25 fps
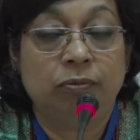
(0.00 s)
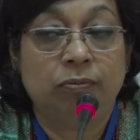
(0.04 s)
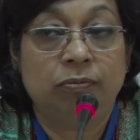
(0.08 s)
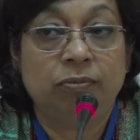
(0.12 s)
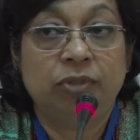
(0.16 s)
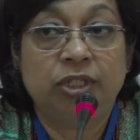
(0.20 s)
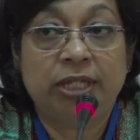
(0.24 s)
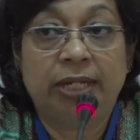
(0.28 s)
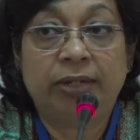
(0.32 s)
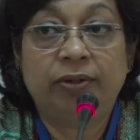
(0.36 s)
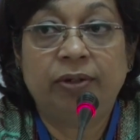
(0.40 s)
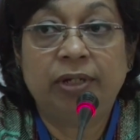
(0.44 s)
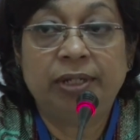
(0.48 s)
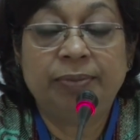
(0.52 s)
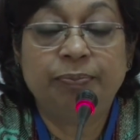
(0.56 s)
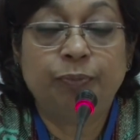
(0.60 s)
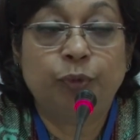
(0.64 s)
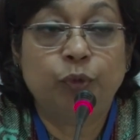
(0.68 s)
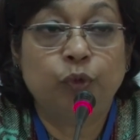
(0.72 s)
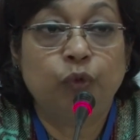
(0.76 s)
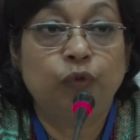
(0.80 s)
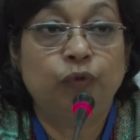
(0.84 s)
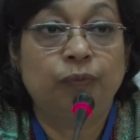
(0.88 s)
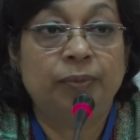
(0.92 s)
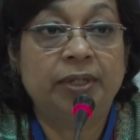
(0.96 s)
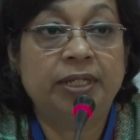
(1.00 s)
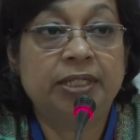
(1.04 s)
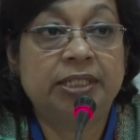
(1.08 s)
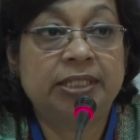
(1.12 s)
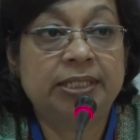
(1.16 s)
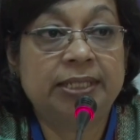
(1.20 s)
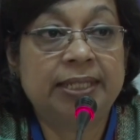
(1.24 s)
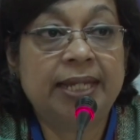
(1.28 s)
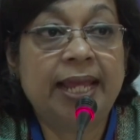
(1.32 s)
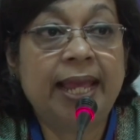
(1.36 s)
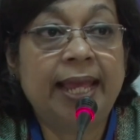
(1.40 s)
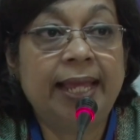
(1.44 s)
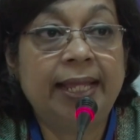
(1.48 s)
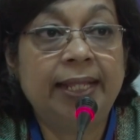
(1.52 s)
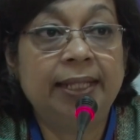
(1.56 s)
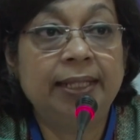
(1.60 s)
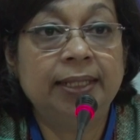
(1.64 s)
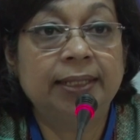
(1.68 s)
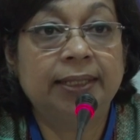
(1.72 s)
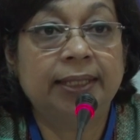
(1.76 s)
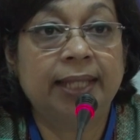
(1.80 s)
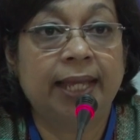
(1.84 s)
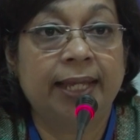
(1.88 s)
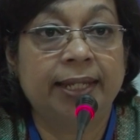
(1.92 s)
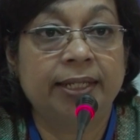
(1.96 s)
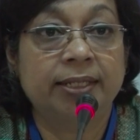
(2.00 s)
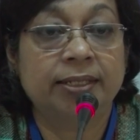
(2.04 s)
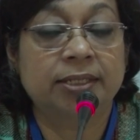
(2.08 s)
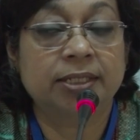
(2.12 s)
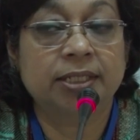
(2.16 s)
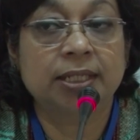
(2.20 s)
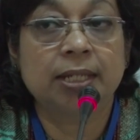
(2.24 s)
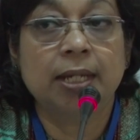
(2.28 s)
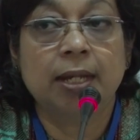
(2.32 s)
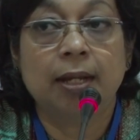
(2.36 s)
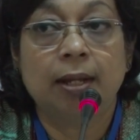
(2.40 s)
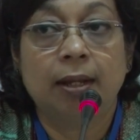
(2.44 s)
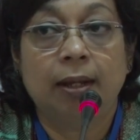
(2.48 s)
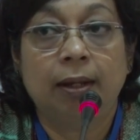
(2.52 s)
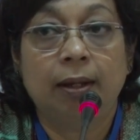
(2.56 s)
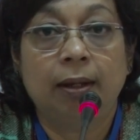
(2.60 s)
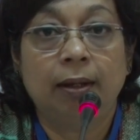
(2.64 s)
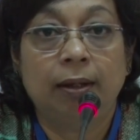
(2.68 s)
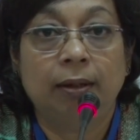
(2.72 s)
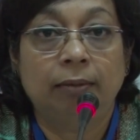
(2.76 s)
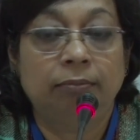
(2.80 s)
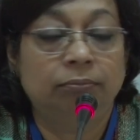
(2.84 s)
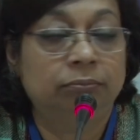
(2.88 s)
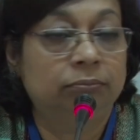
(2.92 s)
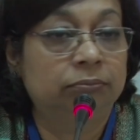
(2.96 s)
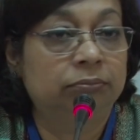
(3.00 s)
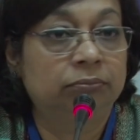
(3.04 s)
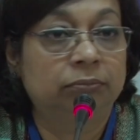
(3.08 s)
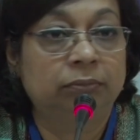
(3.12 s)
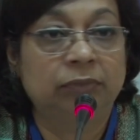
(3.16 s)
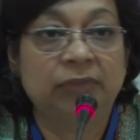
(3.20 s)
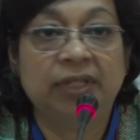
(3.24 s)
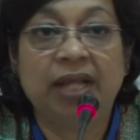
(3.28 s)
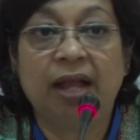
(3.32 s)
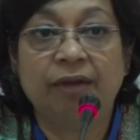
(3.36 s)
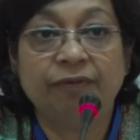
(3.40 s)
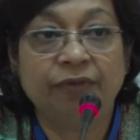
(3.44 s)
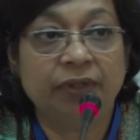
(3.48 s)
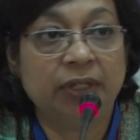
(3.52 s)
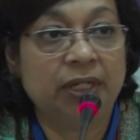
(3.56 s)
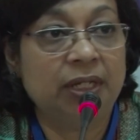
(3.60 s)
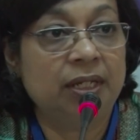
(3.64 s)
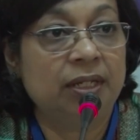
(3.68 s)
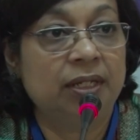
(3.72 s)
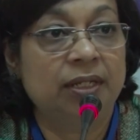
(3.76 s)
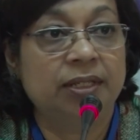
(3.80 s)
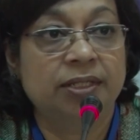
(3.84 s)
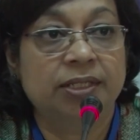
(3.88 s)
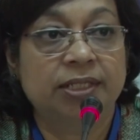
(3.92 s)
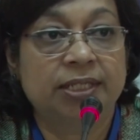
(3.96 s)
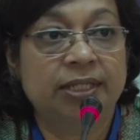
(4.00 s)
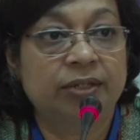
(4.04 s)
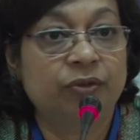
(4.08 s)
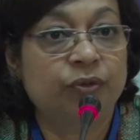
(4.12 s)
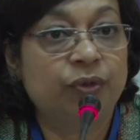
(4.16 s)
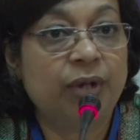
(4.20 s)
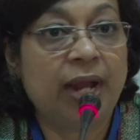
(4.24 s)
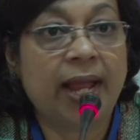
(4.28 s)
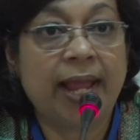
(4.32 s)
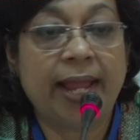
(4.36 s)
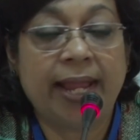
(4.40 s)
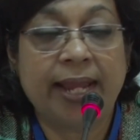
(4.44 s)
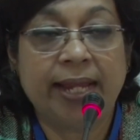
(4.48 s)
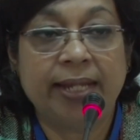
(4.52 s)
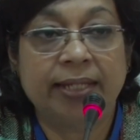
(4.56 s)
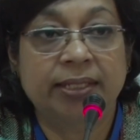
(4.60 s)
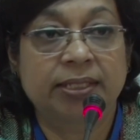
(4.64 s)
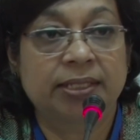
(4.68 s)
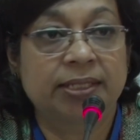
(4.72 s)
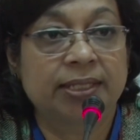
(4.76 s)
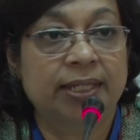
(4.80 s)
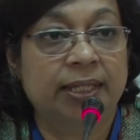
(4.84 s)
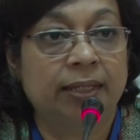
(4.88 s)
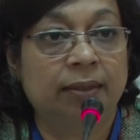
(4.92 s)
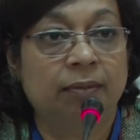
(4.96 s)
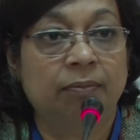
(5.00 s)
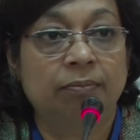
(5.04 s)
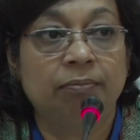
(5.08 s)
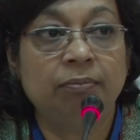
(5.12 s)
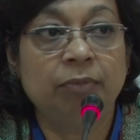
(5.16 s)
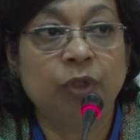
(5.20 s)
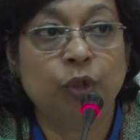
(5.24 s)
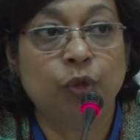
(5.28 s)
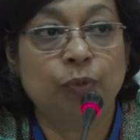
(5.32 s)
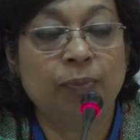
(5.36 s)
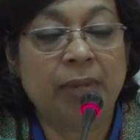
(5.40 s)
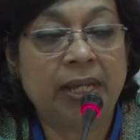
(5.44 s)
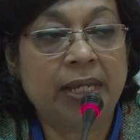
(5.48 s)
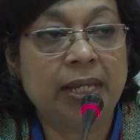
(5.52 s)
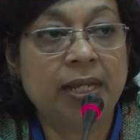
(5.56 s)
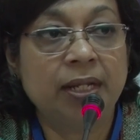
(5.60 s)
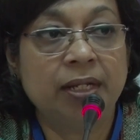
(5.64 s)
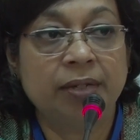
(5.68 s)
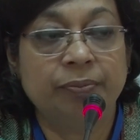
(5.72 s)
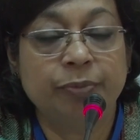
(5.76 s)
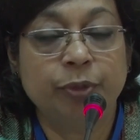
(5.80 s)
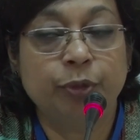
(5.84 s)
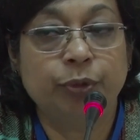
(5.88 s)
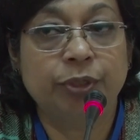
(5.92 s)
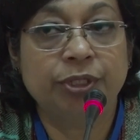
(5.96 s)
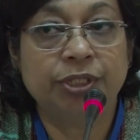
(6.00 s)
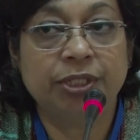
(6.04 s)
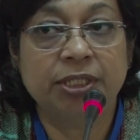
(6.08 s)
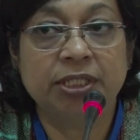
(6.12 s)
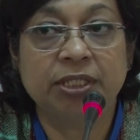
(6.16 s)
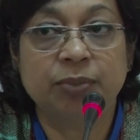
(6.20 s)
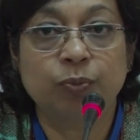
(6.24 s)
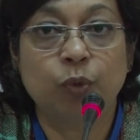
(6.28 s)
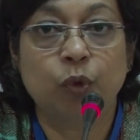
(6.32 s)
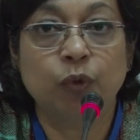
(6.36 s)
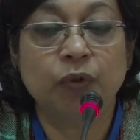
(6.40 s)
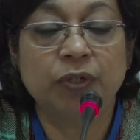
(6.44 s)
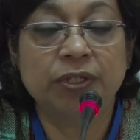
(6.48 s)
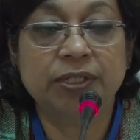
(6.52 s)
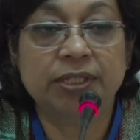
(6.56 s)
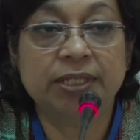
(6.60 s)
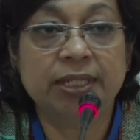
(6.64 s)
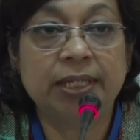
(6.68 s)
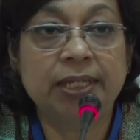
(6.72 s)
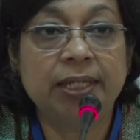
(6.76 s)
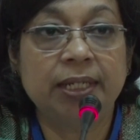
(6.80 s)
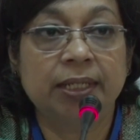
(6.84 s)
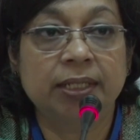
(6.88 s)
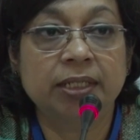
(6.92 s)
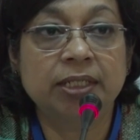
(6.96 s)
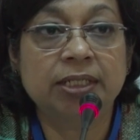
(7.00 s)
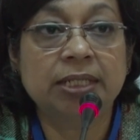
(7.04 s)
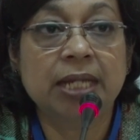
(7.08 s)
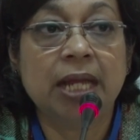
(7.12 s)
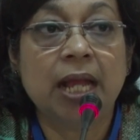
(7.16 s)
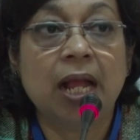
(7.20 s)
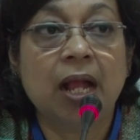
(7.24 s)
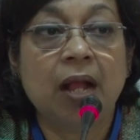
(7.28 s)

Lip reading: general improvement in health and governance and rights and, making communities more resilient.